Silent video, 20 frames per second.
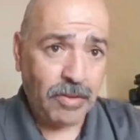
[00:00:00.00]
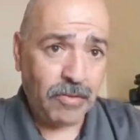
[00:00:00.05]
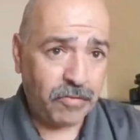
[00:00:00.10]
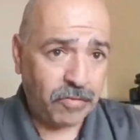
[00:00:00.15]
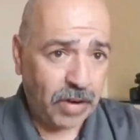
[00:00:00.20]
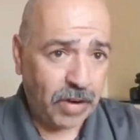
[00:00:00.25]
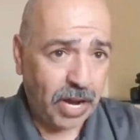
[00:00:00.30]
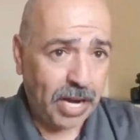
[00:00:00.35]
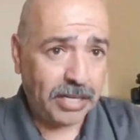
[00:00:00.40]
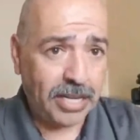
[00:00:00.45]

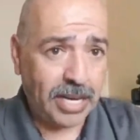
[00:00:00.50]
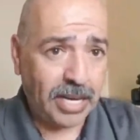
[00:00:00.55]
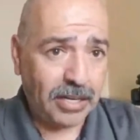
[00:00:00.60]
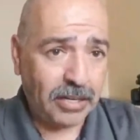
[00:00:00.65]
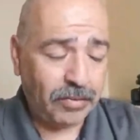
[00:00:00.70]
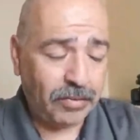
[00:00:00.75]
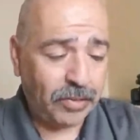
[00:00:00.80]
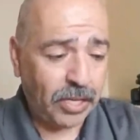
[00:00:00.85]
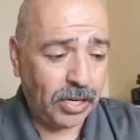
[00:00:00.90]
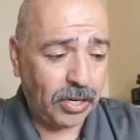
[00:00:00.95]
Find out
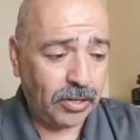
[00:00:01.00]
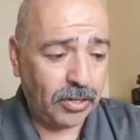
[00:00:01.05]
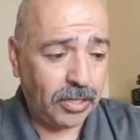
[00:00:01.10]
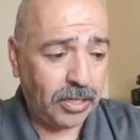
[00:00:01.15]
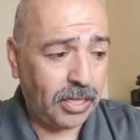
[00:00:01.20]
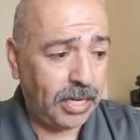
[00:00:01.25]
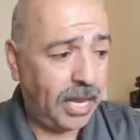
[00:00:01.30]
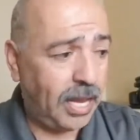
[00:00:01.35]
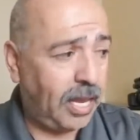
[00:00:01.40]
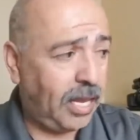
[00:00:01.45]
if they're
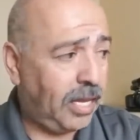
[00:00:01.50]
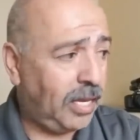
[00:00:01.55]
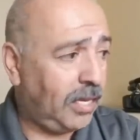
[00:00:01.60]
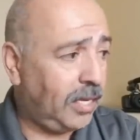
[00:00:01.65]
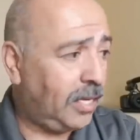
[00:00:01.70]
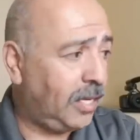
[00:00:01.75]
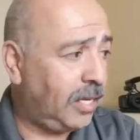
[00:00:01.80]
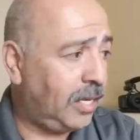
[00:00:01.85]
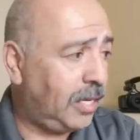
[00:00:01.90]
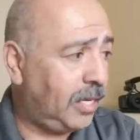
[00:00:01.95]

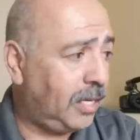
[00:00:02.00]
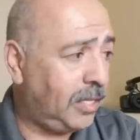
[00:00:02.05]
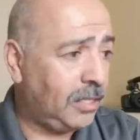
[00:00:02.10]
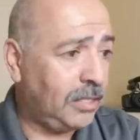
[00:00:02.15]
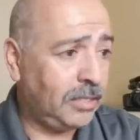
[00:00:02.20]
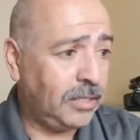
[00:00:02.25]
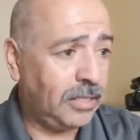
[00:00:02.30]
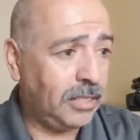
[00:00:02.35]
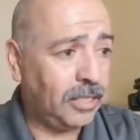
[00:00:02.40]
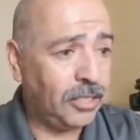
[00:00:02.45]
a
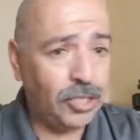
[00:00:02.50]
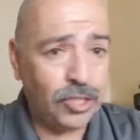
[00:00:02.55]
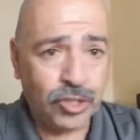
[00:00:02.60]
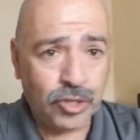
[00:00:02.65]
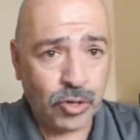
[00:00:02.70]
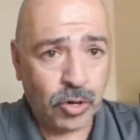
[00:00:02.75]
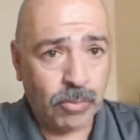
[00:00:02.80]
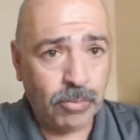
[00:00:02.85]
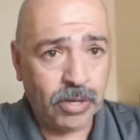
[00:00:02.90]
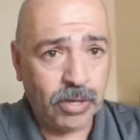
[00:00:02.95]

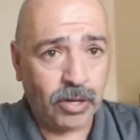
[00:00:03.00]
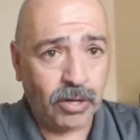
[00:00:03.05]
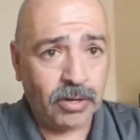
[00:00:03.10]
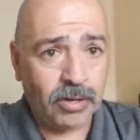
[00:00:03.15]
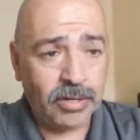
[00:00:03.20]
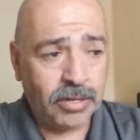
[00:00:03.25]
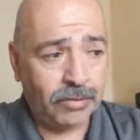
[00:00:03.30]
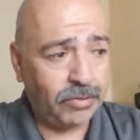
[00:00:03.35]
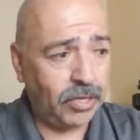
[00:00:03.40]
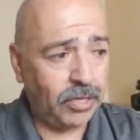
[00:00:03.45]
distributor.
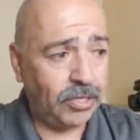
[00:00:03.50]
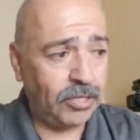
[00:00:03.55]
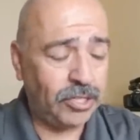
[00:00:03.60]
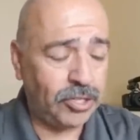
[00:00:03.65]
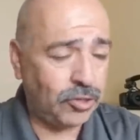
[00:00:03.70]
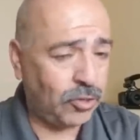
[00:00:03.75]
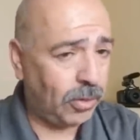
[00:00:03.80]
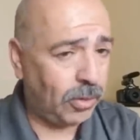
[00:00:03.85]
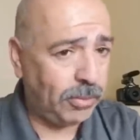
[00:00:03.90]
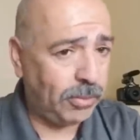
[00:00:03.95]
If they're a
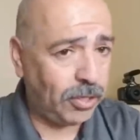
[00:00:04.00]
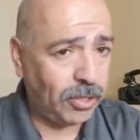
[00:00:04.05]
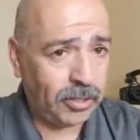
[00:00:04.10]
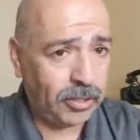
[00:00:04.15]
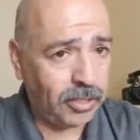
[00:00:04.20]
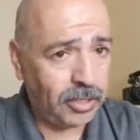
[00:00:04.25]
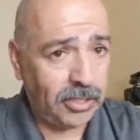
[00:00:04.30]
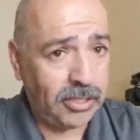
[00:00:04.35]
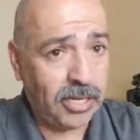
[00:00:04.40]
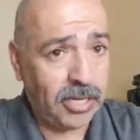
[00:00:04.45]
distributor,
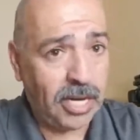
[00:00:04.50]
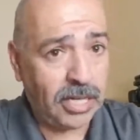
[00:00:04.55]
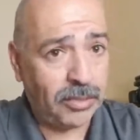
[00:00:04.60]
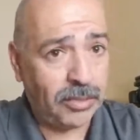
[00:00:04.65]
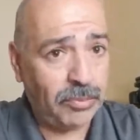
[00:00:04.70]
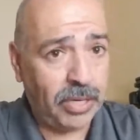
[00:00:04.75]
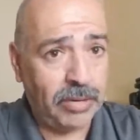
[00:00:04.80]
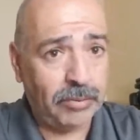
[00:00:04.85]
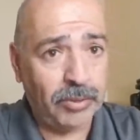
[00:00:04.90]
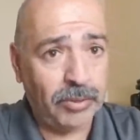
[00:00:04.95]
they're not gonna
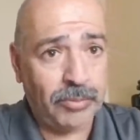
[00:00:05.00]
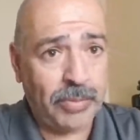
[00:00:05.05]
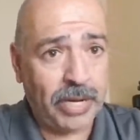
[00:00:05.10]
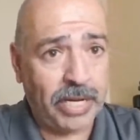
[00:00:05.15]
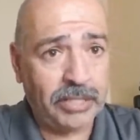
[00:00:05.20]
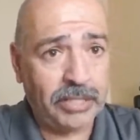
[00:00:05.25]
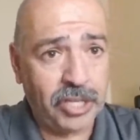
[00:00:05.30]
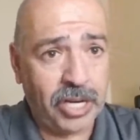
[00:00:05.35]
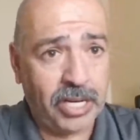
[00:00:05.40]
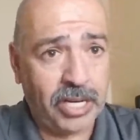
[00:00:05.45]
be able to make
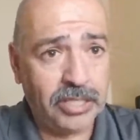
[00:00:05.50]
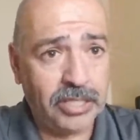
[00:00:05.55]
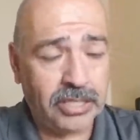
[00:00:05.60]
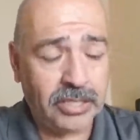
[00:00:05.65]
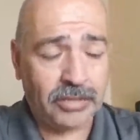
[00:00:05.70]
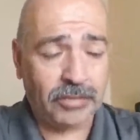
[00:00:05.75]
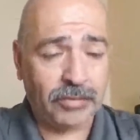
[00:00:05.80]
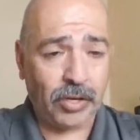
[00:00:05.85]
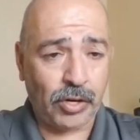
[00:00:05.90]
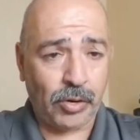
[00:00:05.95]
changes.
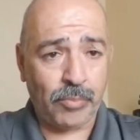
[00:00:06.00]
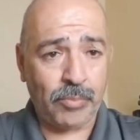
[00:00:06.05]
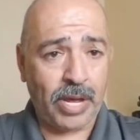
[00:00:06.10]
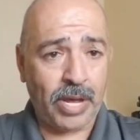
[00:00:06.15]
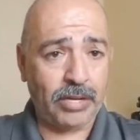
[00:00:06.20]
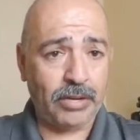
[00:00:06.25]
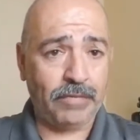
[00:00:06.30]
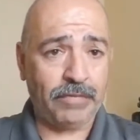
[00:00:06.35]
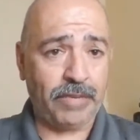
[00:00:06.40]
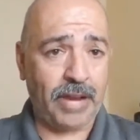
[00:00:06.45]
If they're a
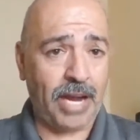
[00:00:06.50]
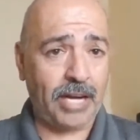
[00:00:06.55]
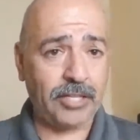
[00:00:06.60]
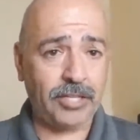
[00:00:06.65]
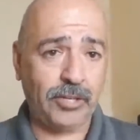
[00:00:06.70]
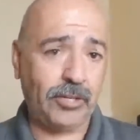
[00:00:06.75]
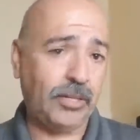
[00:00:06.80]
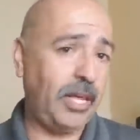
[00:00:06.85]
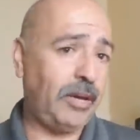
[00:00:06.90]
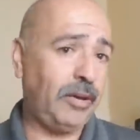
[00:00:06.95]

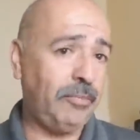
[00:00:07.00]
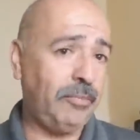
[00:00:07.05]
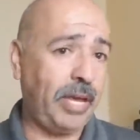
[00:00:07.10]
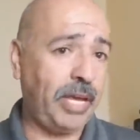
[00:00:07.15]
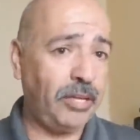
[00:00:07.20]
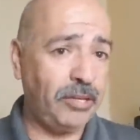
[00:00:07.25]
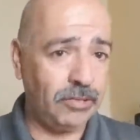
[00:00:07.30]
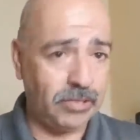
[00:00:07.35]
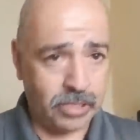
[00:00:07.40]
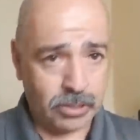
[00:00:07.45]
manufacturer, they could
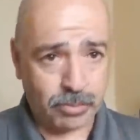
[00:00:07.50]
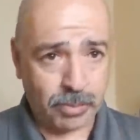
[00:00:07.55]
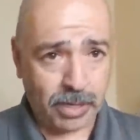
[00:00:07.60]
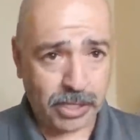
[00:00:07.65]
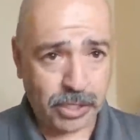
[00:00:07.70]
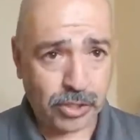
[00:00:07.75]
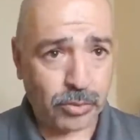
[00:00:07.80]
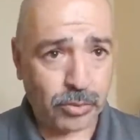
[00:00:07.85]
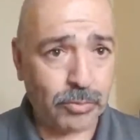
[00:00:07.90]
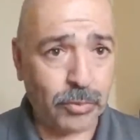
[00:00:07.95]
make you a
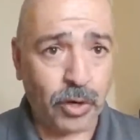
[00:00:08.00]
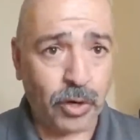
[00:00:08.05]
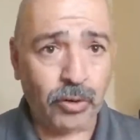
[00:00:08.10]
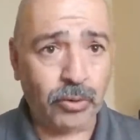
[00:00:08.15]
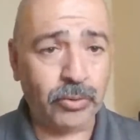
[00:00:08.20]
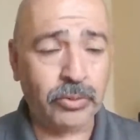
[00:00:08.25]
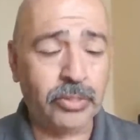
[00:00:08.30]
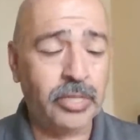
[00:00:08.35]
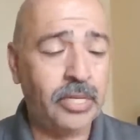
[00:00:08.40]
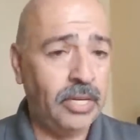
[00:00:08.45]
special
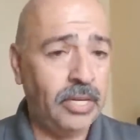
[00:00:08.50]
mold